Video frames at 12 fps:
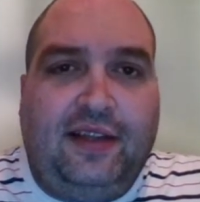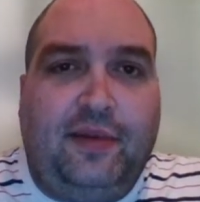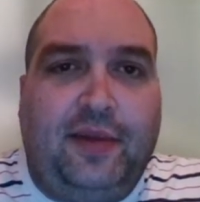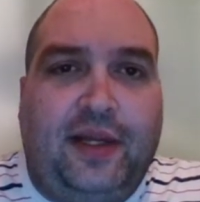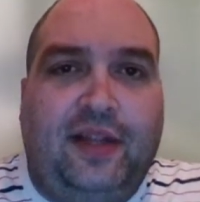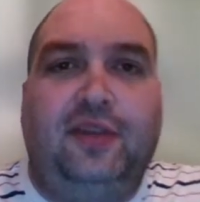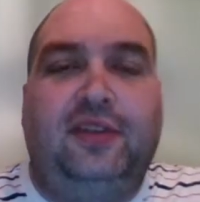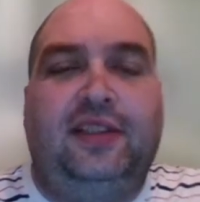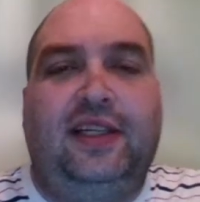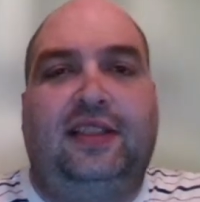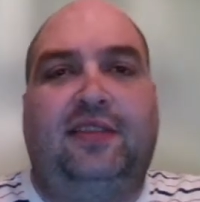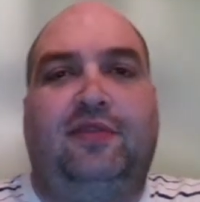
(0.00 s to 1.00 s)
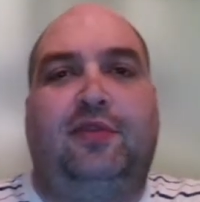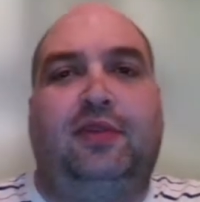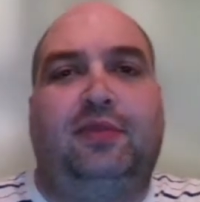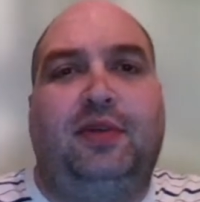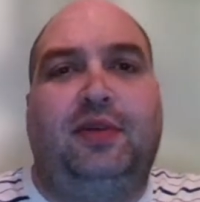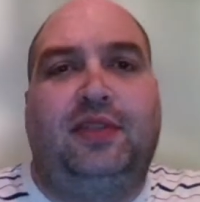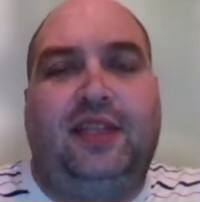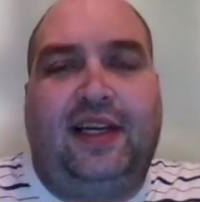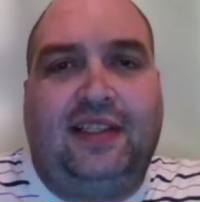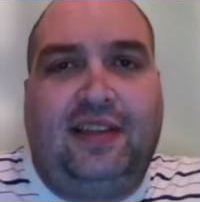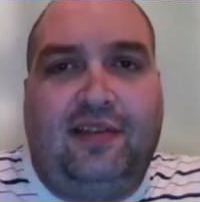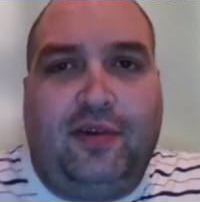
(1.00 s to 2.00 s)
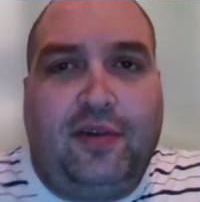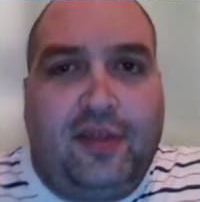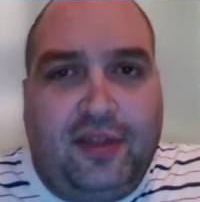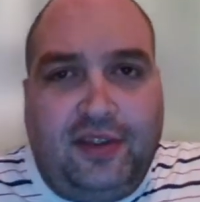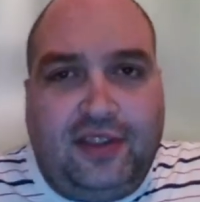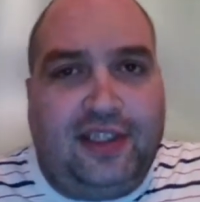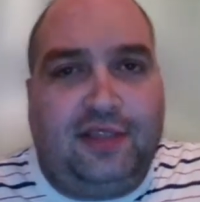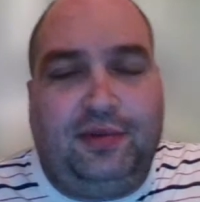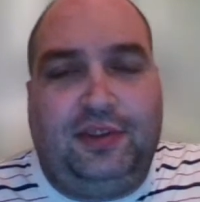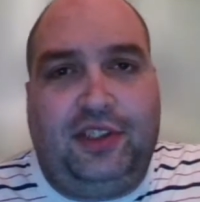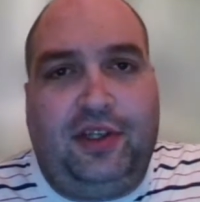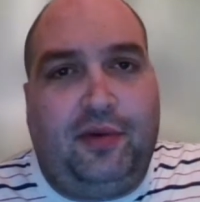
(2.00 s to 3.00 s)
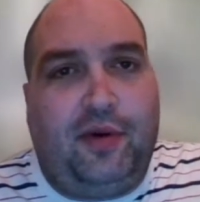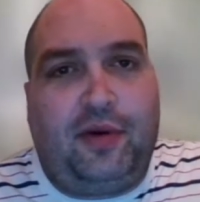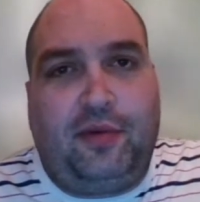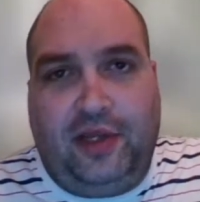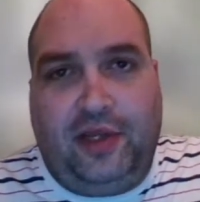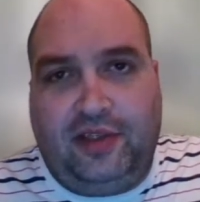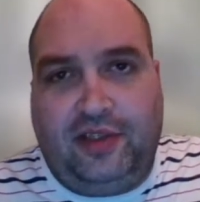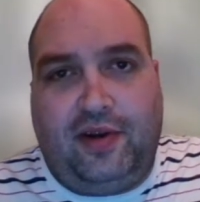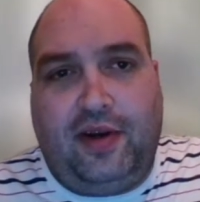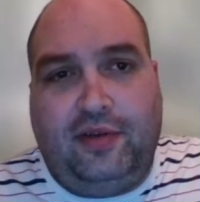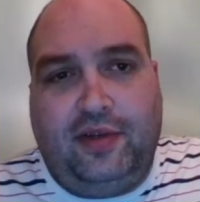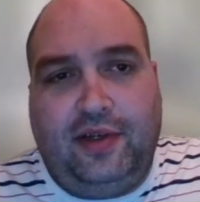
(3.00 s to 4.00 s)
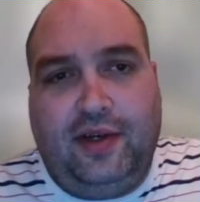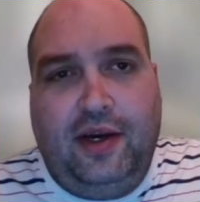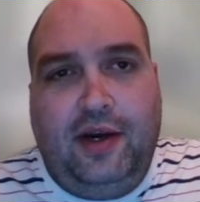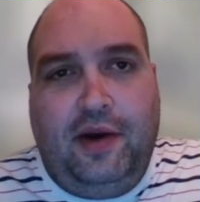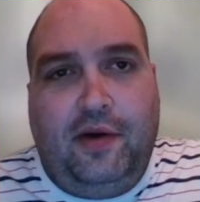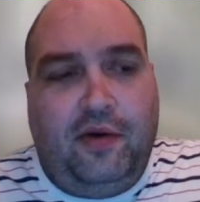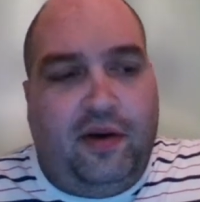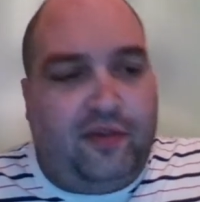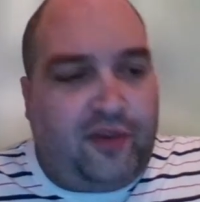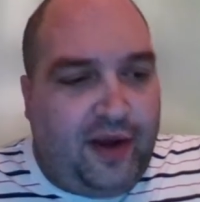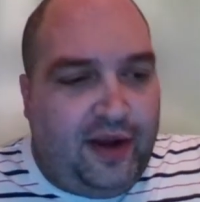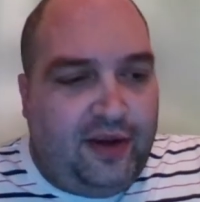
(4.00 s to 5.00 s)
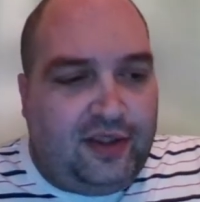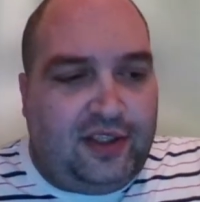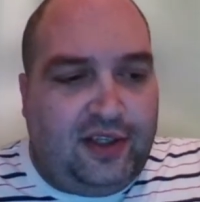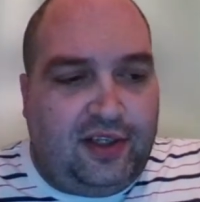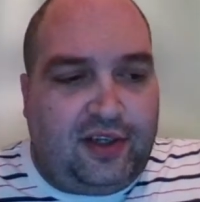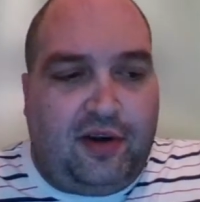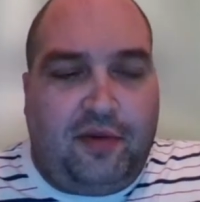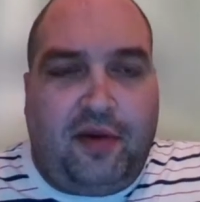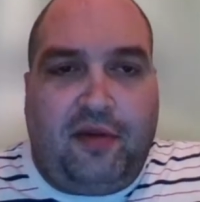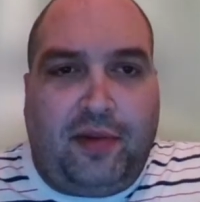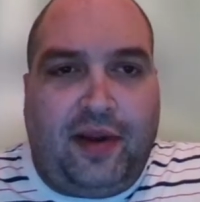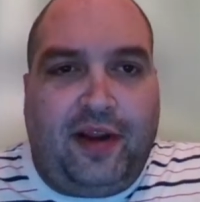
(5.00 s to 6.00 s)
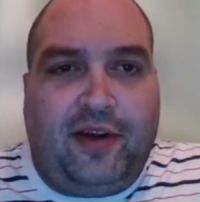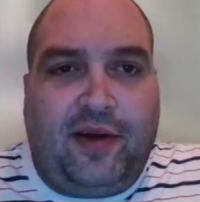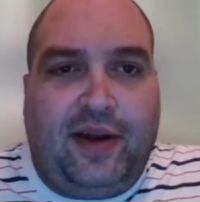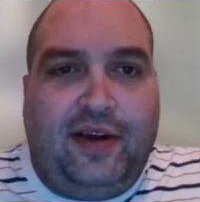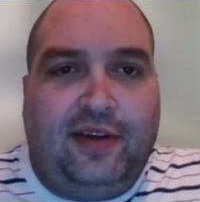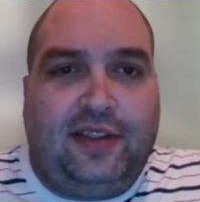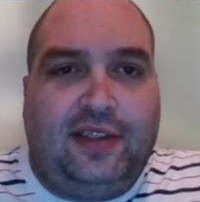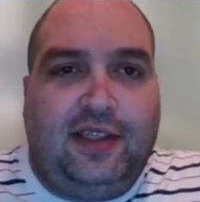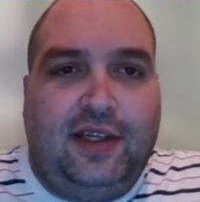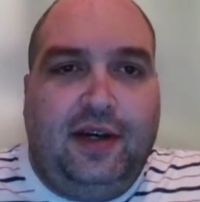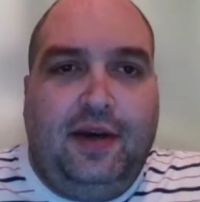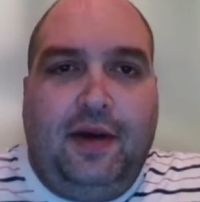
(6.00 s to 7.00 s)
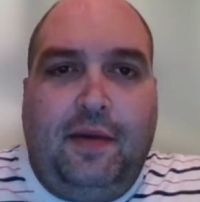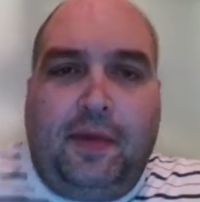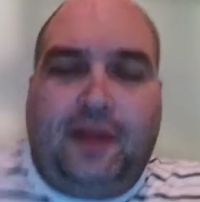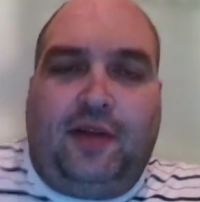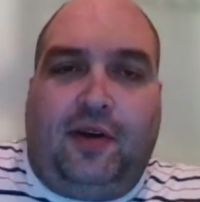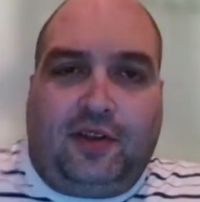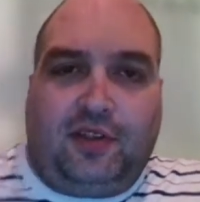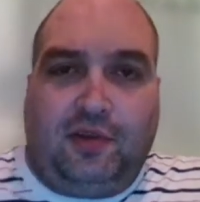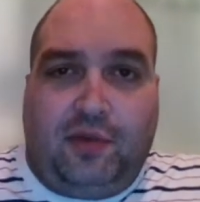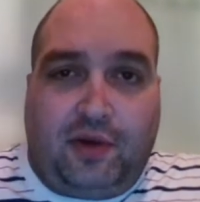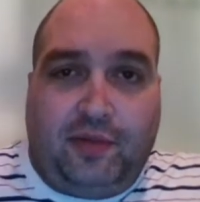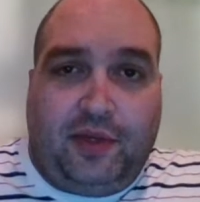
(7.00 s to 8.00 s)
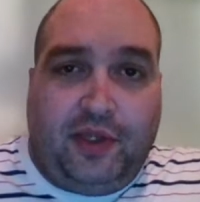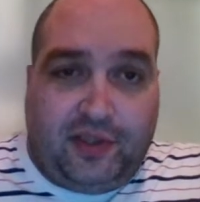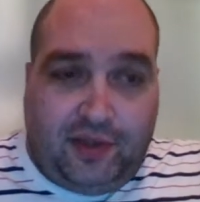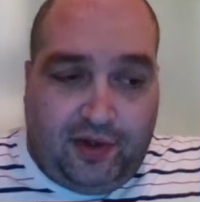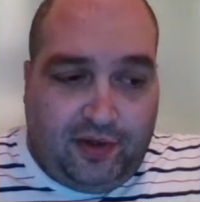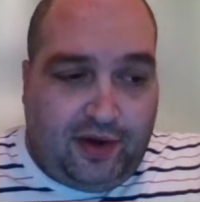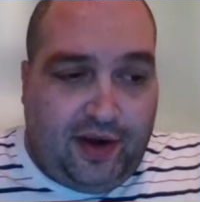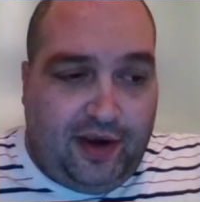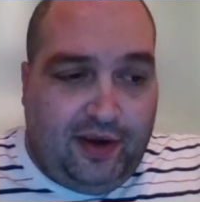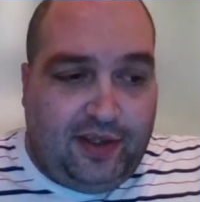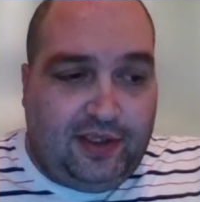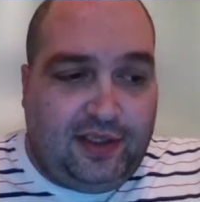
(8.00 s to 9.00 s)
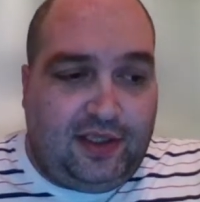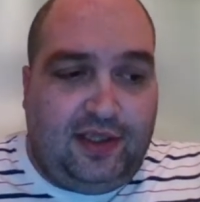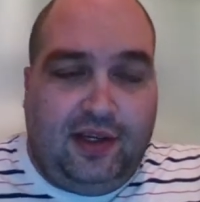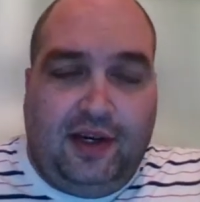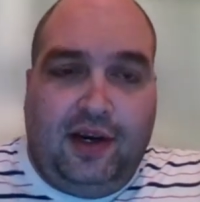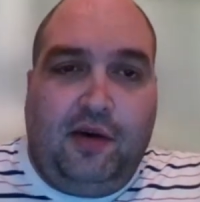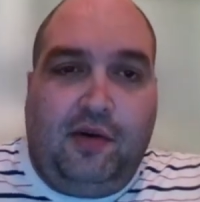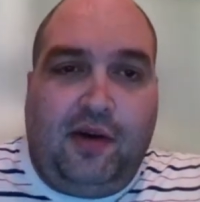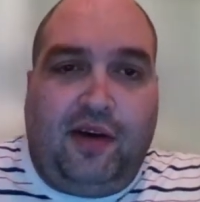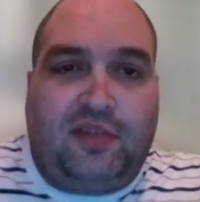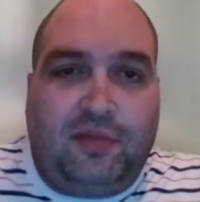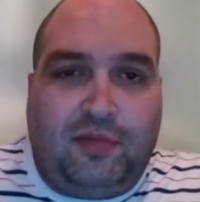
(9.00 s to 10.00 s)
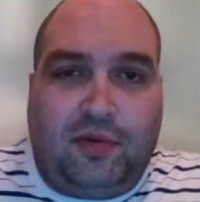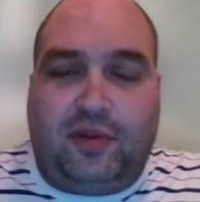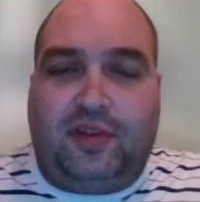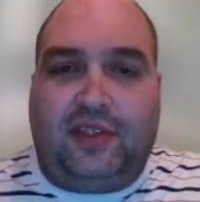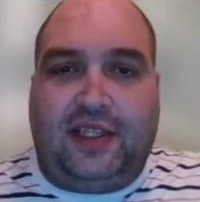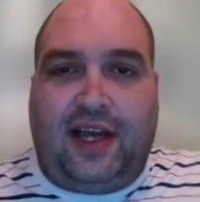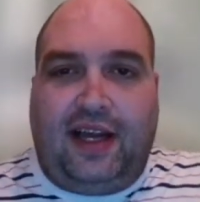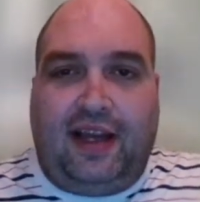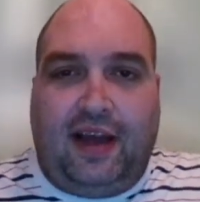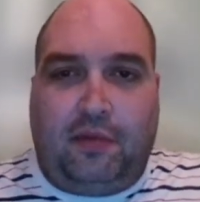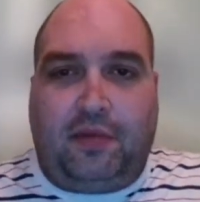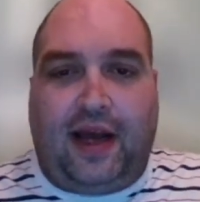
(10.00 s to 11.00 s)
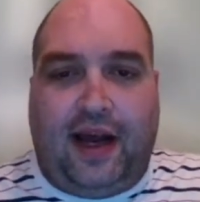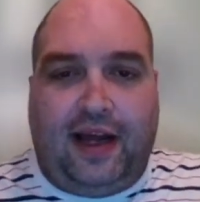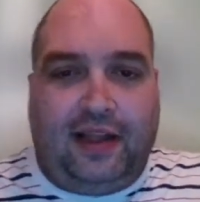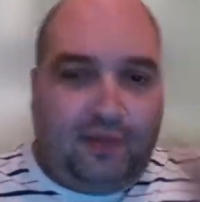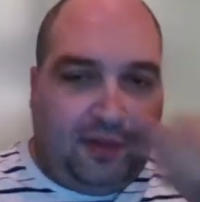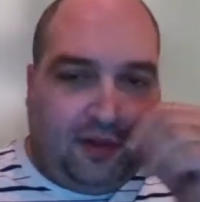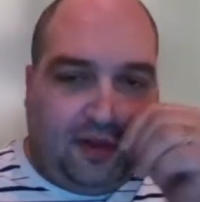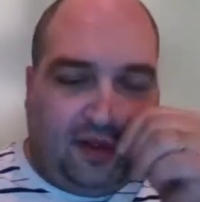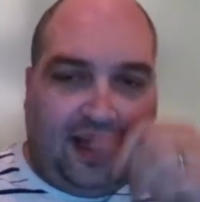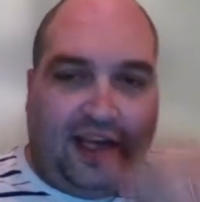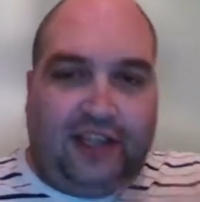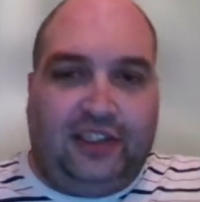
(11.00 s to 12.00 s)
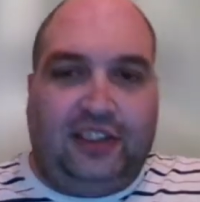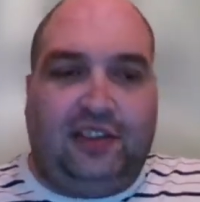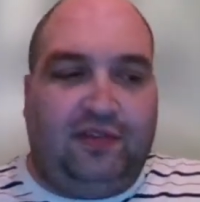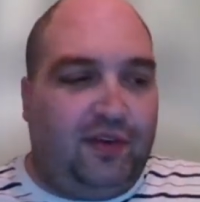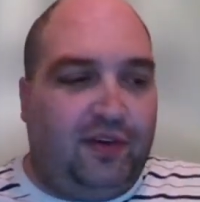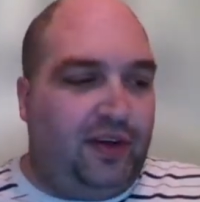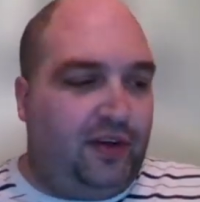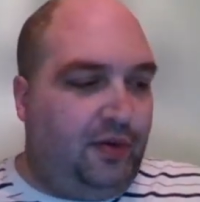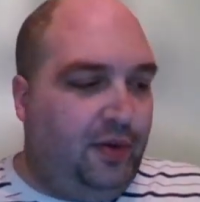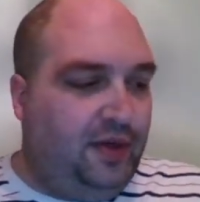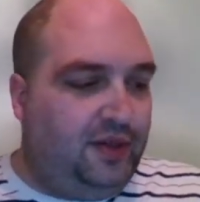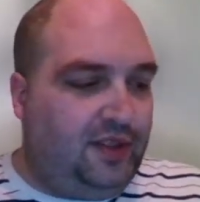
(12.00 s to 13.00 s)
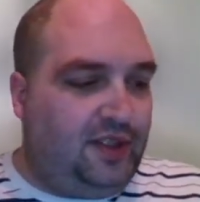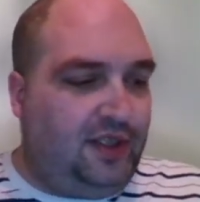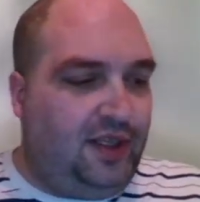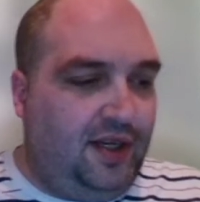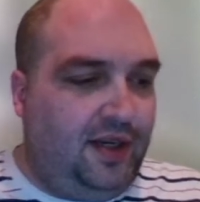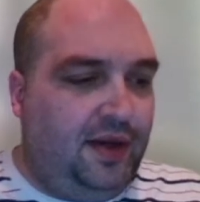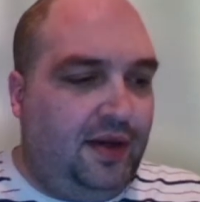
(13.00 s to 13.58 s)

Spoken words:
There'll be glue sticks. Of course, most of the kids have their own glue sticks, which they're welcome to use their own. We'll have crayons on the card. We have plenty of crayons, but they're also welcome to use their own crayons. We'll have some rulers to kind of help guide them along the edges for their quilts.